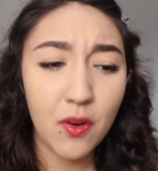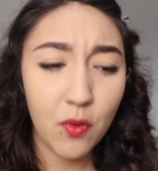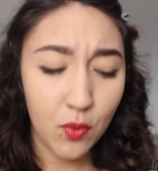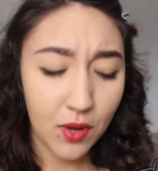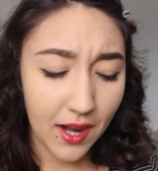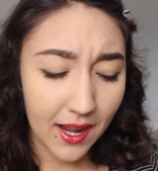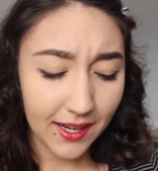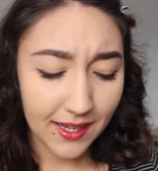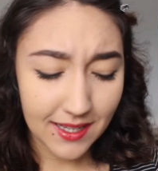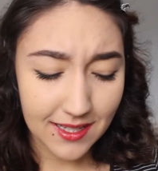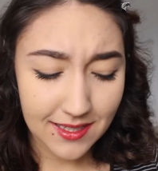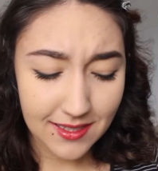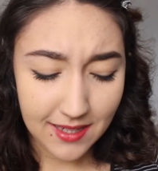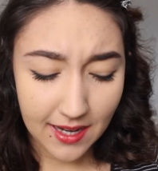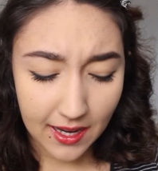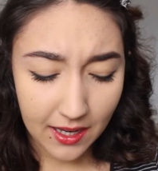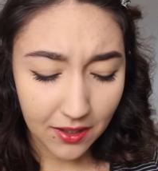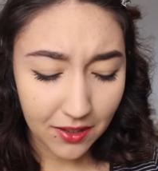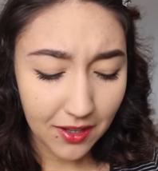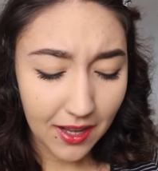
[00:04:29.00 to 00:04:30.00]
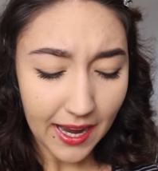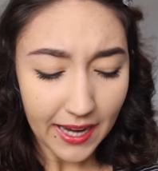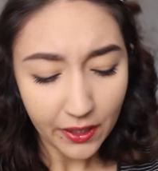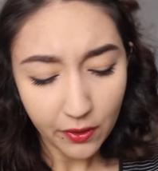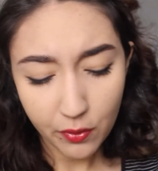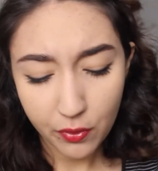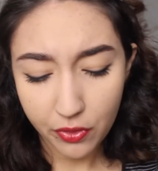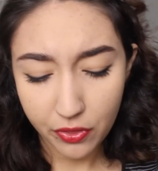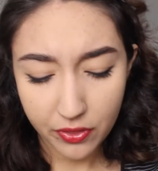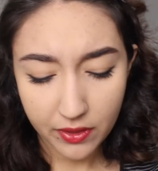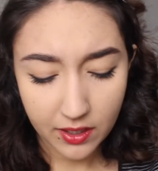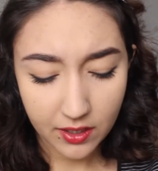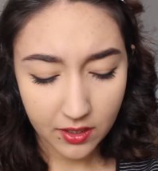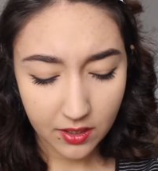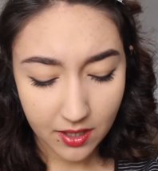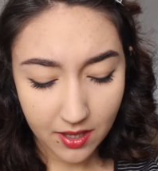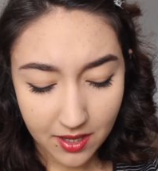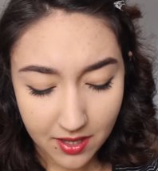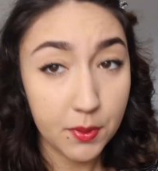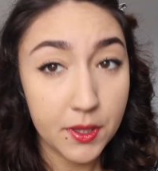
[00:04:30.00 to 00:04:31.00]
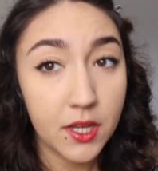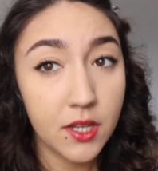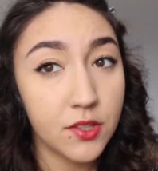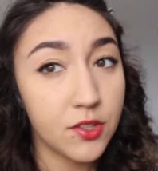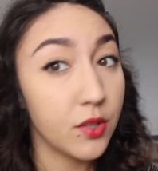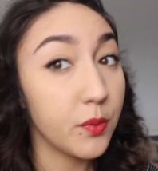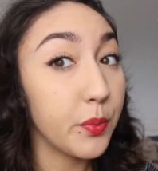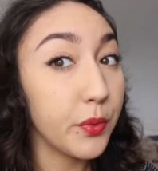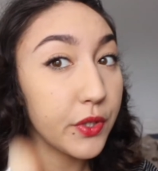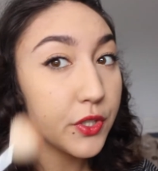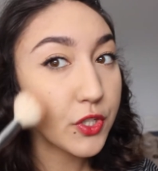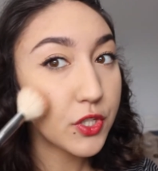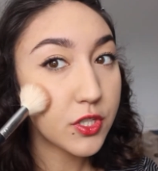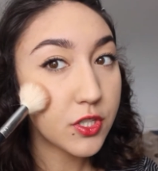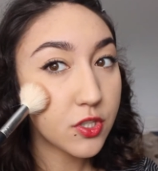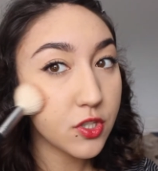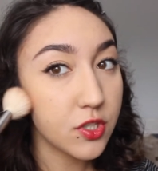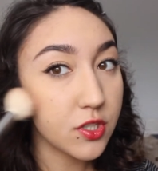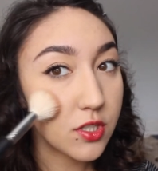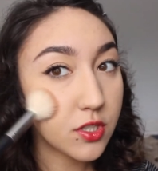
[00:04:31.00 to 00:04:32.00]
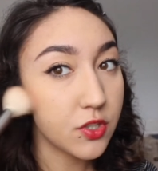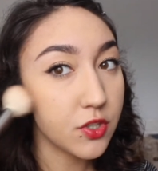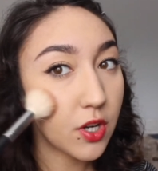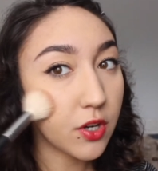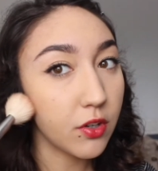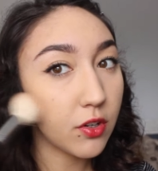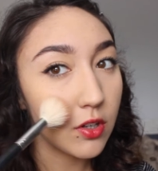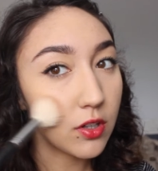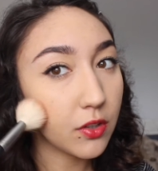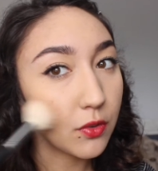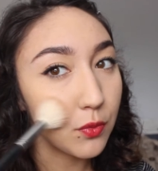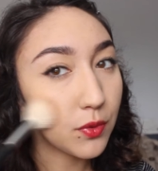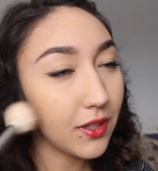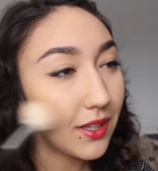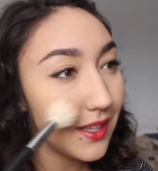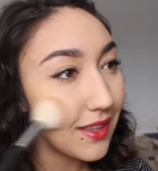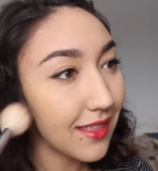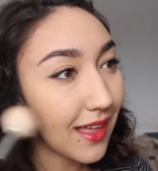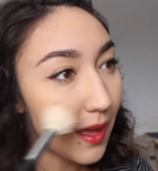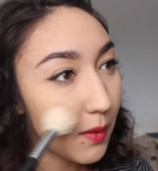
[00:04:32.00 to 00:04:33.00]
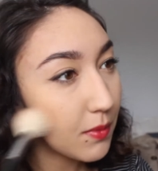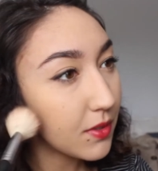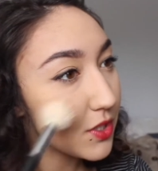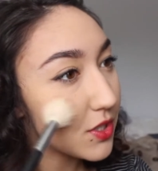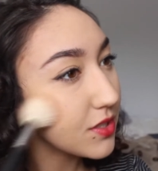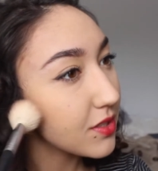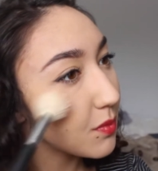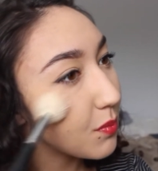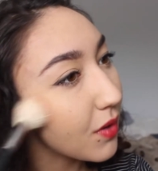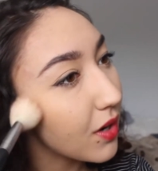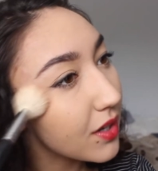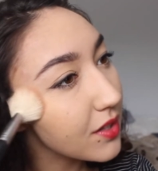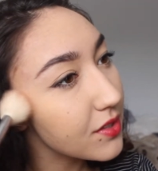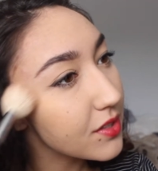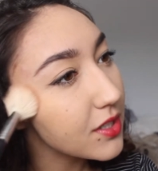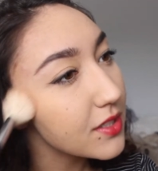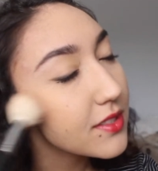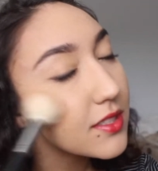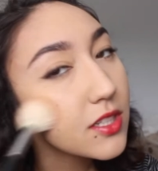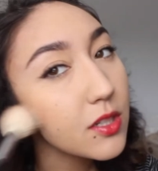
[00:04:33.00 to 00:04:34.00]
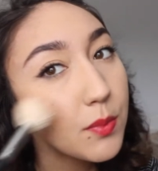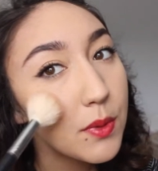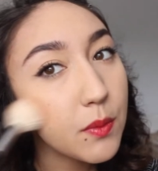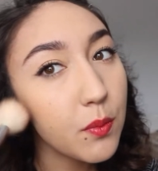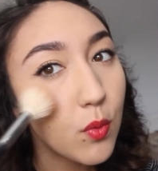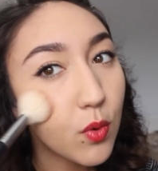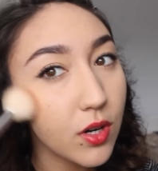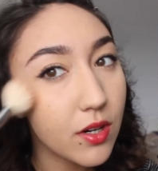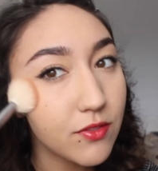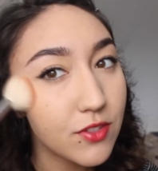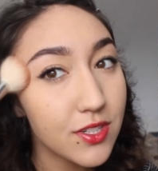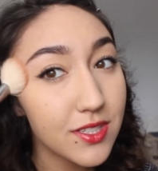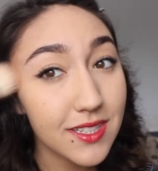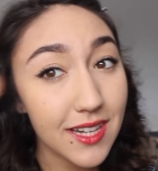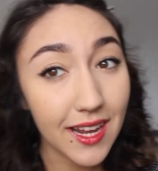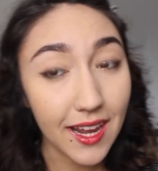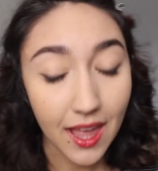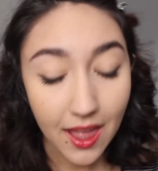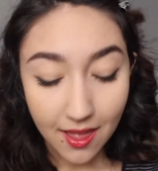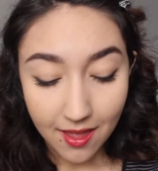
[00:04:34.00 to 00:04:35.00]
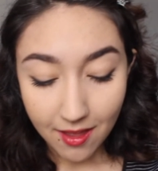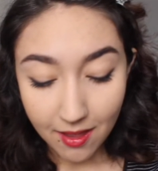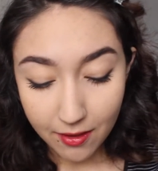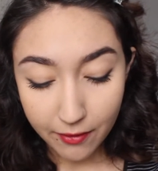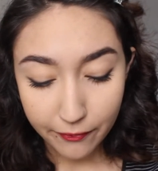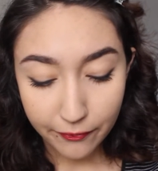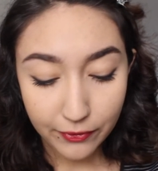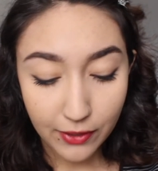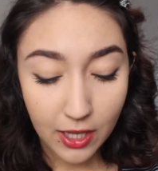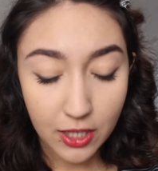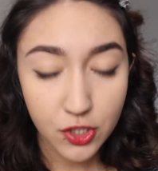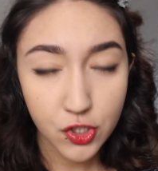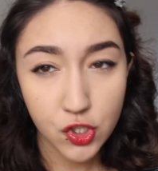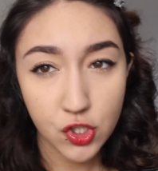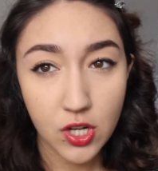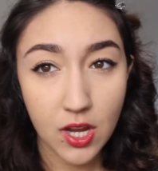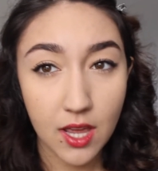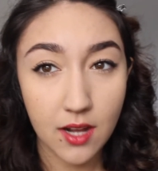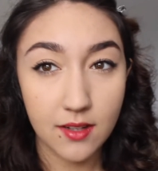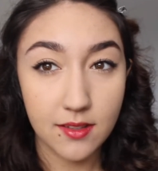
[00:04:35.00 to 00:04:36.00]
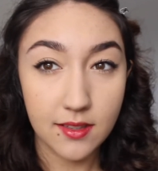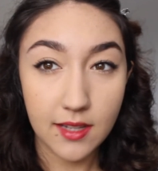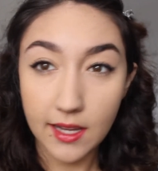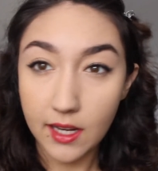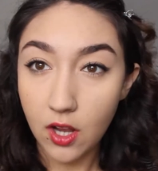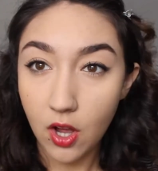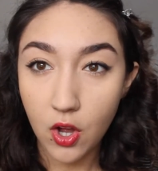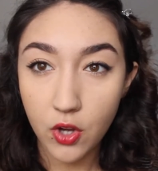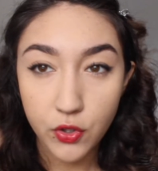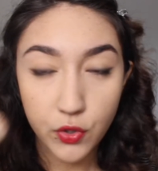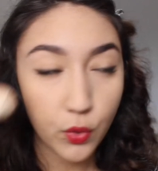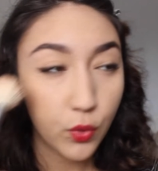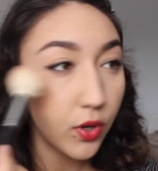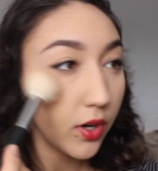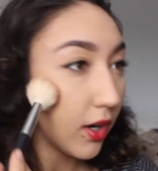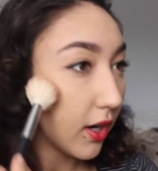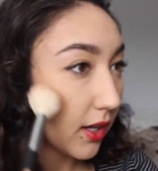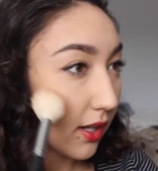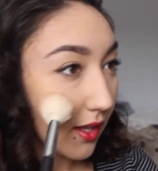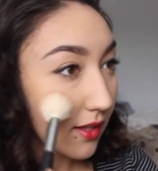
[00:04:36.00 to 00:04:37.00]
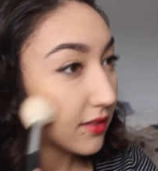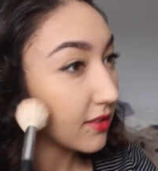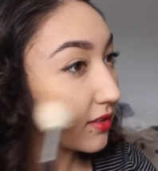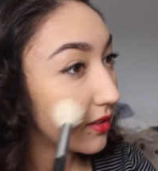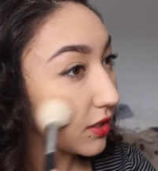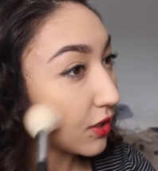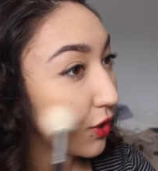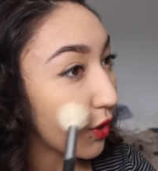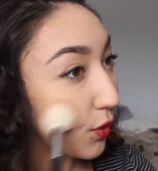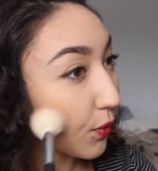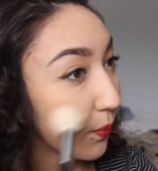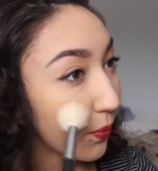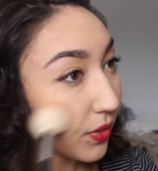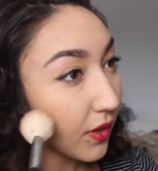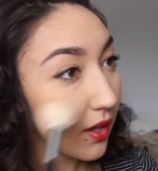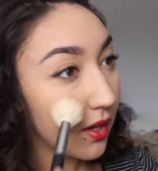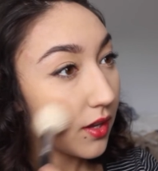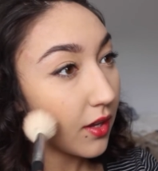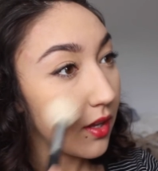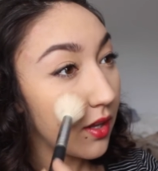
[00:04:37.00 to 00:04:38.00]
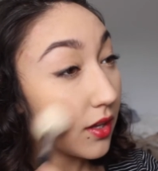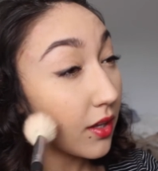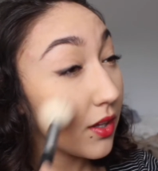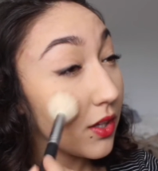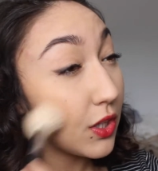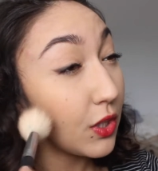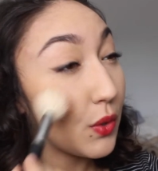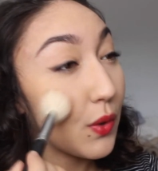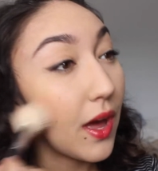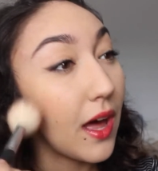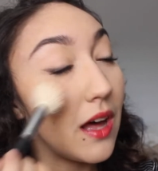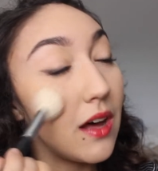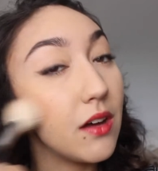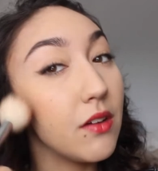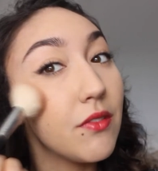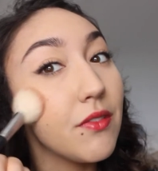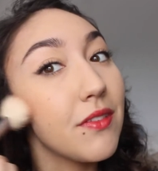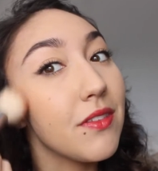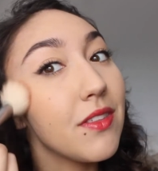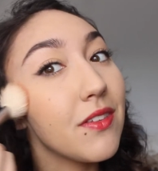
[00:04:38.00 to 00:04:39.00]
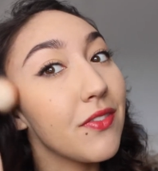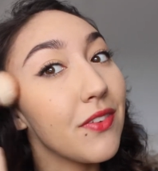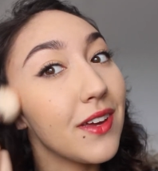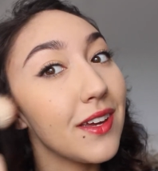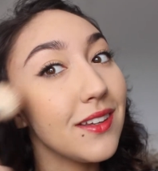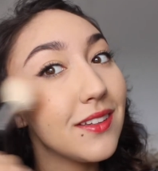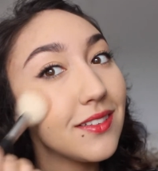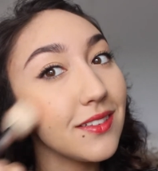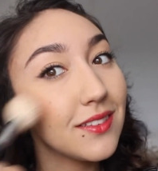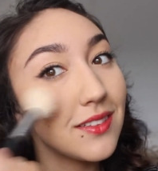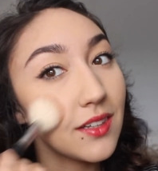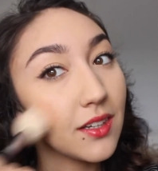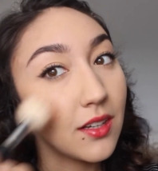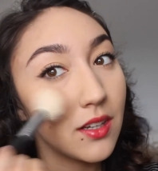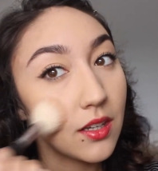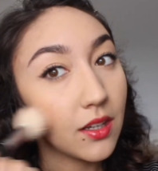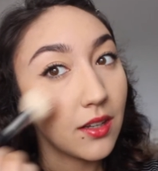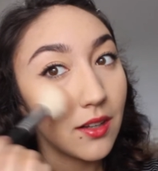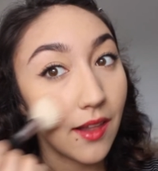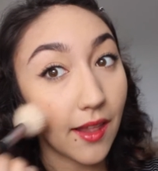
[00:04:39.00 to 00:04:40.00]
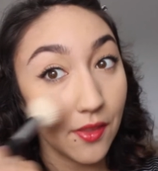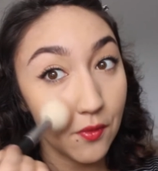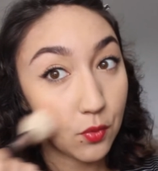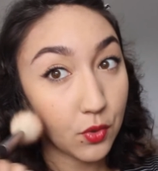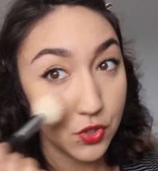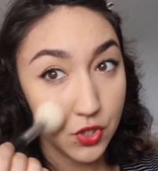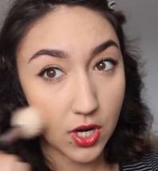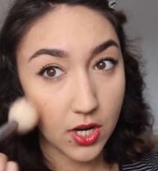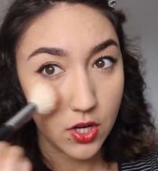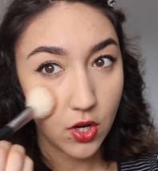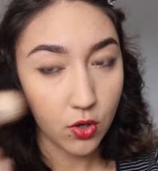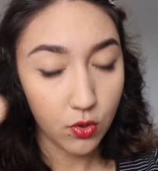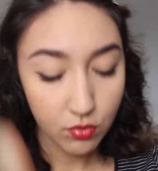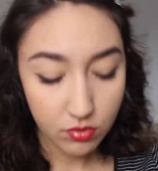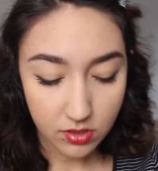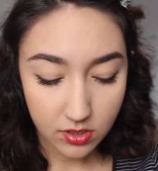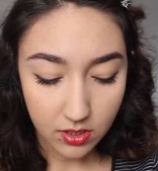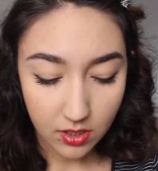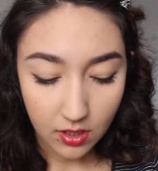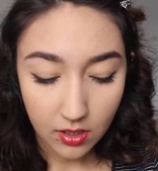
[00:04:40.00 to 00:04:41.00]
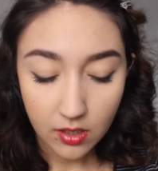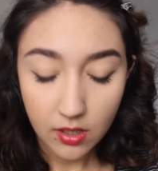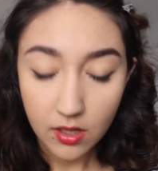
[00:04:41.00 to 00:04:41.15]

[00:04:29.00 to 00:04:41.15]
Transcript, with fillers: what I can tell, I don't think Europeans or Parisians just in general are really that much into bronzer. It's a little bit more of just a flush and a slight contour, unless, you know, you have the face, which I don't.